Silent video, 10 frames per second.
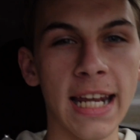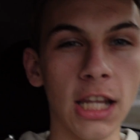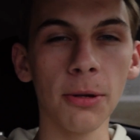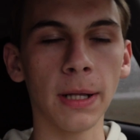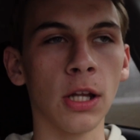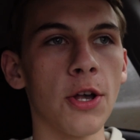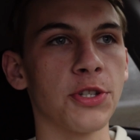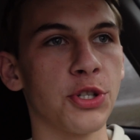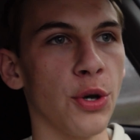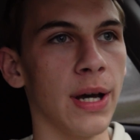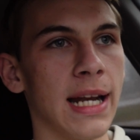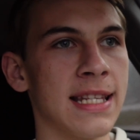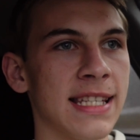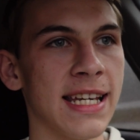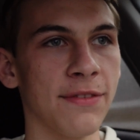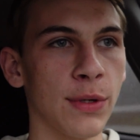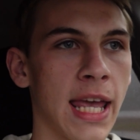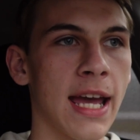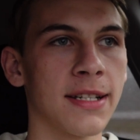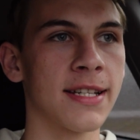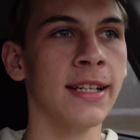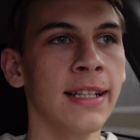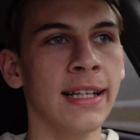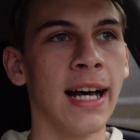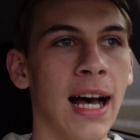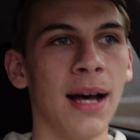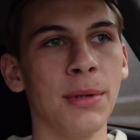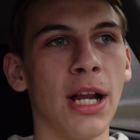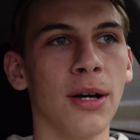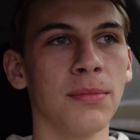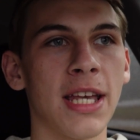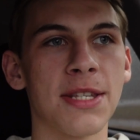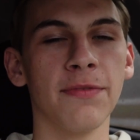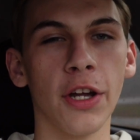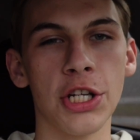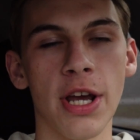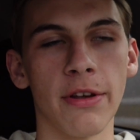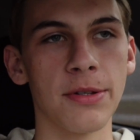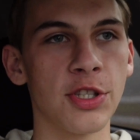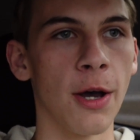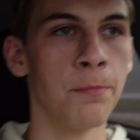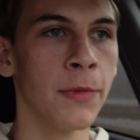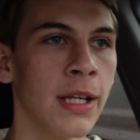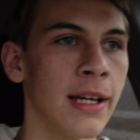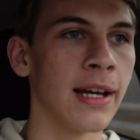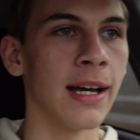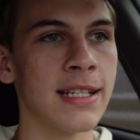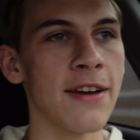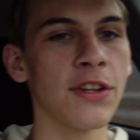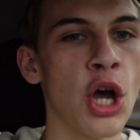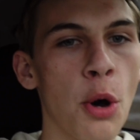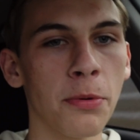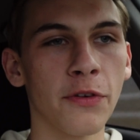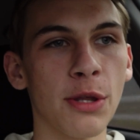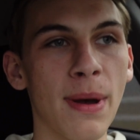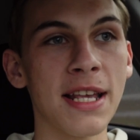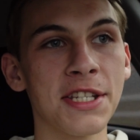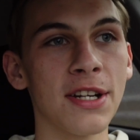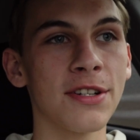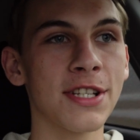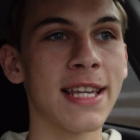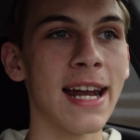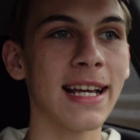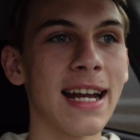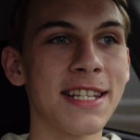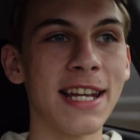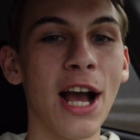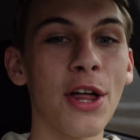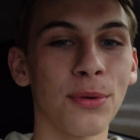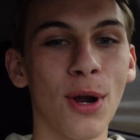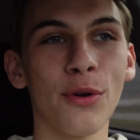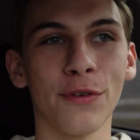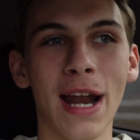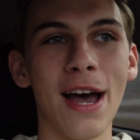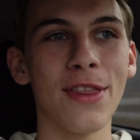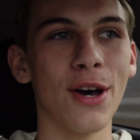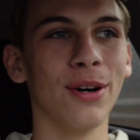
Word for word: get a little bit closer to it and see if we can't, um, you know, get some footage of it. So uh, definitely hoping for the best here. Just kind of got to stay on the road for now, though,